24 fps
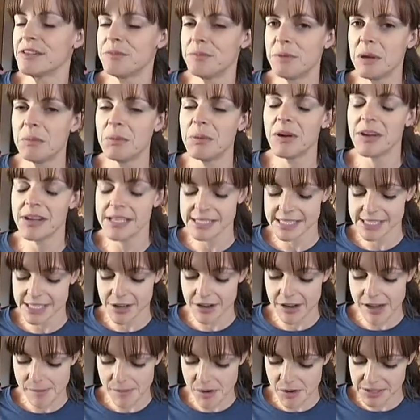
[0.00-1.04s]
of people, and
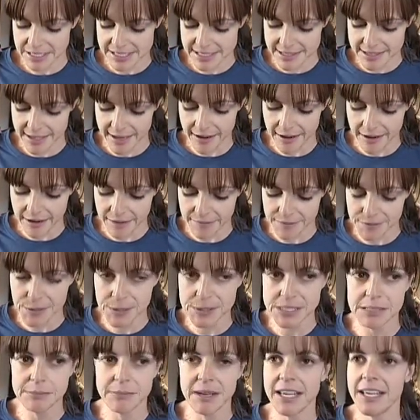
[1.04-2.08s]
so I'm always scared of
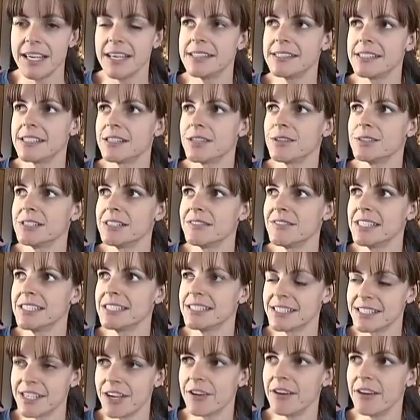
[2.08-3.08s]
losing my kids at those events.